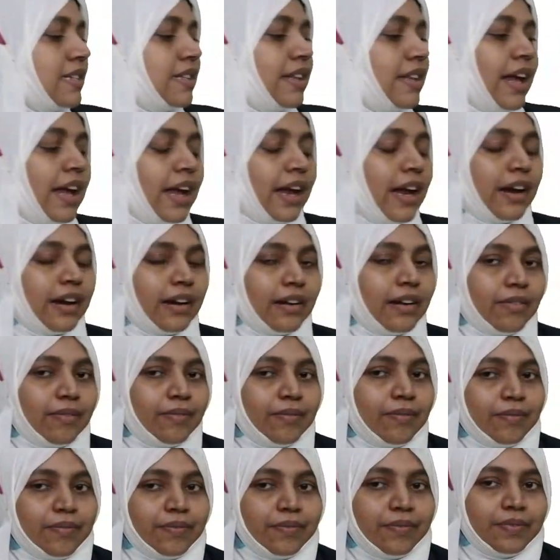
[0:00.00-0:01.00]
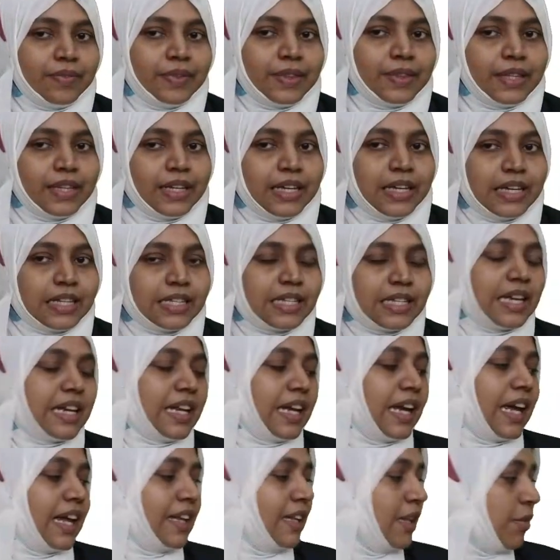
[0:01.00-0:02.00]
is there,
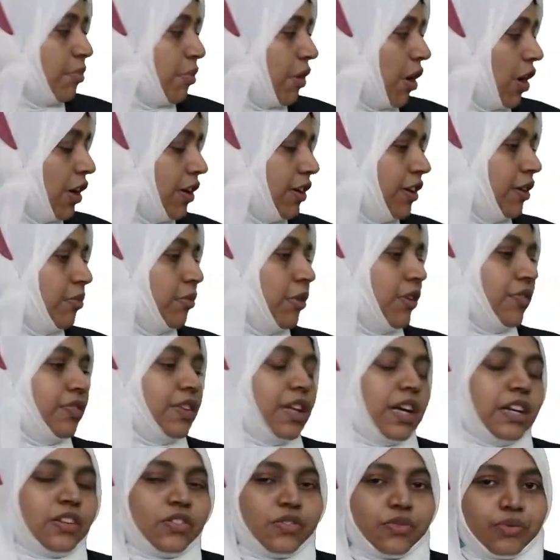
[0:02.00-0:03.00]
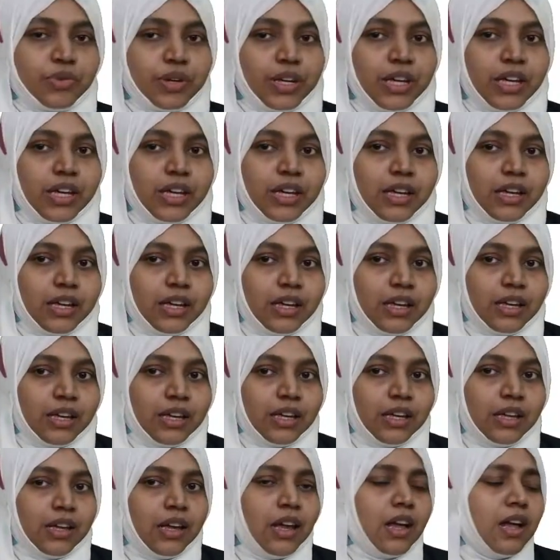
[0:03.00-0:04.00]
sitting at the bottom of that tree.
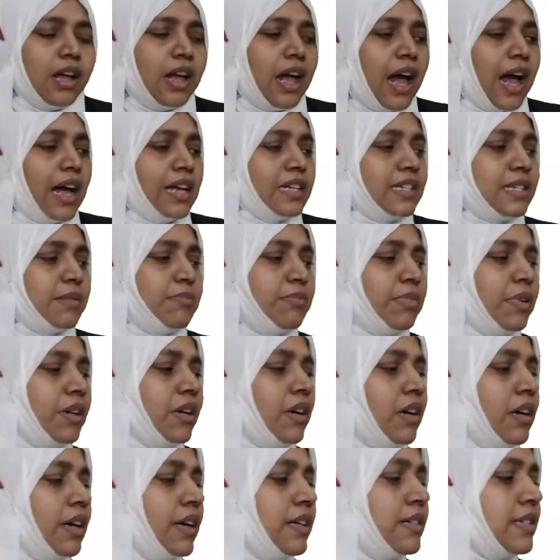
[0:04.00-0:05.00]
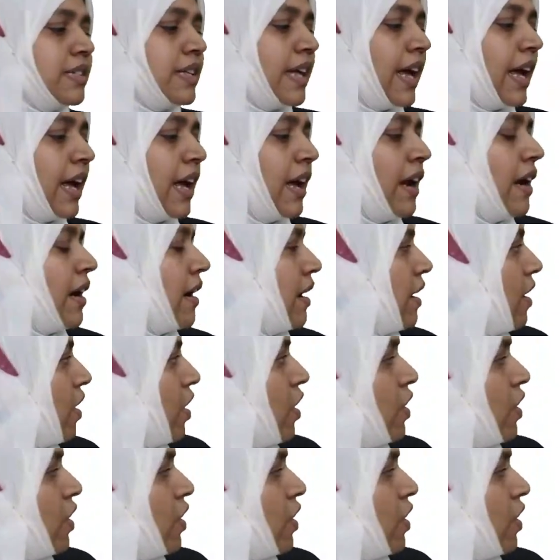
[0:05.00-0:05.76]
And a bird is there